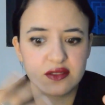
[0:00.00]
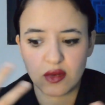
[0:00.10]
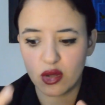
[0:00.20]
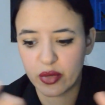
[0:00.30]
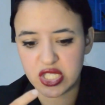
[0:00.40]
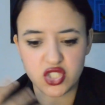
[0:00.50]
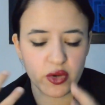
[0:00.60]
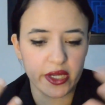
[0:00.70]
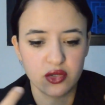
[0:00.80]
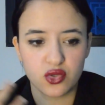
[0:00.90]
Always
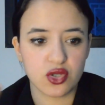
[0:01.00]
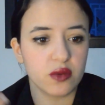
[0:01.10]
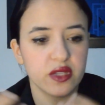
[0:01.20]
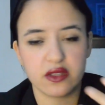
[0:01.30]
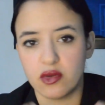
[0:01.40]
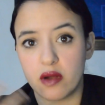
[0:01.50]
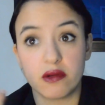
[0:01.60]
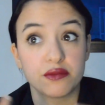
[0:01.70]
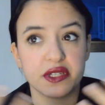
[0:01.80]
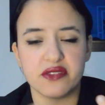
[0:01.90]
trying to show that you are
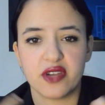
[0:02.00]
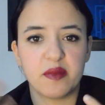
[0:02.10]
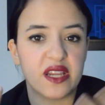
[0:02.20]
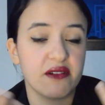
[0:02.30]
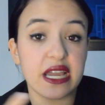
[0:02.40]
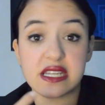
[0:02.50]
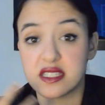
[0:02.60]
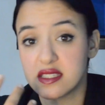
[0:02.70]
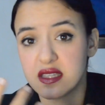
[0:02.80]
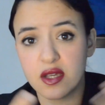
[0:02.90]
already
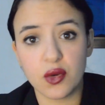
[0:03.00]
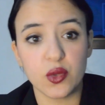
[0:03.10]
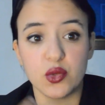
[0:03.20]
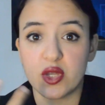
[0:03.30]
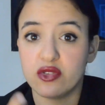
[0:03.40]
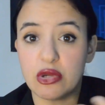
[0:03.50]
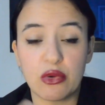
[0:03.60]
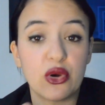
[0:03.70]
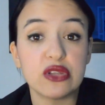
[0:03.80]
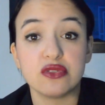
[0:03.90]
familiarized with what you are
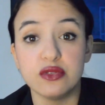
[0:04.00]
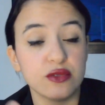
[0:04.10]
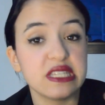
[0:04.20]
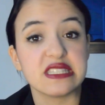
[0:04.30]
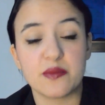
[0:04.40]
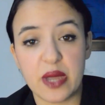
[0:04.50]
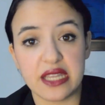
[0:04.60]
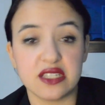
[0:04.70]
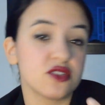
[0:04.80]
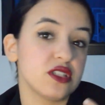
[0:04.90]
going to do in
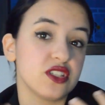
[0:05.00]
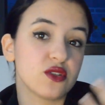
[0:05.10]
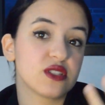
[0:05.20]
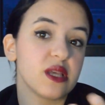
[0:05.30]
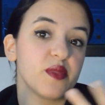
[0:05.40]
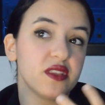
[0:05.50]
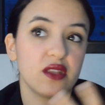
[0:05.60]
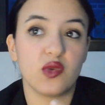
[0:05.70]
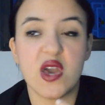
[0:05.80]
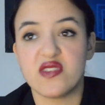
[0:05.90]
Spain. You know, it's not something that
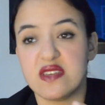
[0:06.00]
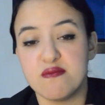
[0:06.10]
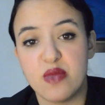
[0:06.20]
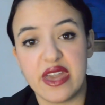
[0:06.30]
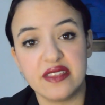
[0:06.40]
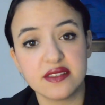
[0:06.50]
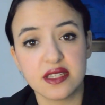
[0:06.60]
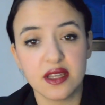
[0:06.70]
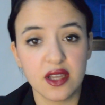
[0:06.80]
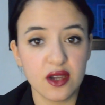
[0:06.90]
you have invented
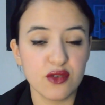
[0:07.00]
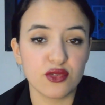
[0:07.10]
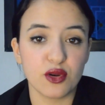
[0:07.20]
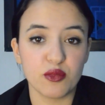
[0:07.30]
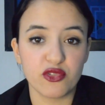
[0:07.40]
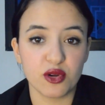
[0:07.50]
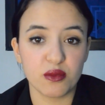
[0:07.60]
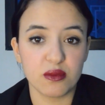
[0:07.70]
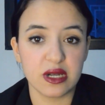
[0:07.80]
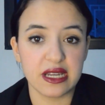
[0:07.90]
from
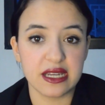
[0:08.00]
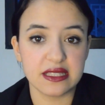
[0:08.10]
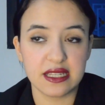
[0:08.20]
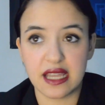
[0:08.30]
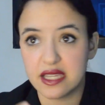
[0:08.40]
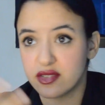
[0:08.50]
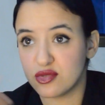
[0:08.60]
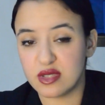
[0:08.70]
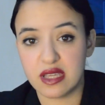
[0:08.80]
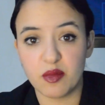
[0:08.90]
the night to
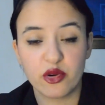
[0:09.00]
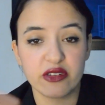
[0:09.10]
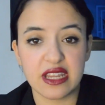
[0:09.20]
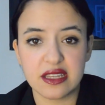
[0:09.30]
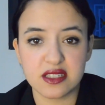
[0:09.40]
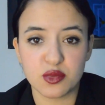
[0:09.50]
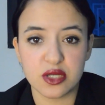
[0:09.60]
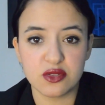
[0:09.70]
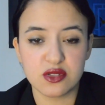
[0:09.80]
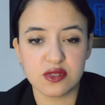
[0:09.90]
the morning, as we
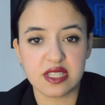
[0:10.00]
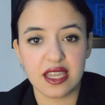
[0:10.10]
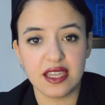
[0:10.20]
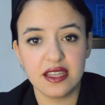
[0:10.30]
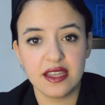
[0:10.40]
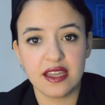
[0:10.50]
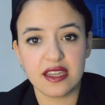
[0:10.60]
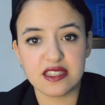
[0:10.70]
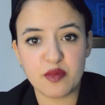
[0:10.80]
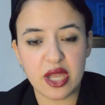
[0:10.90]
used to say
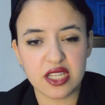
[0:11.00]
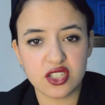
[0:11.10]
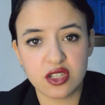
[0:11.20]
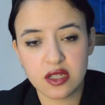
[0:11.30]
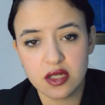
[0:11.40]
in Spanish.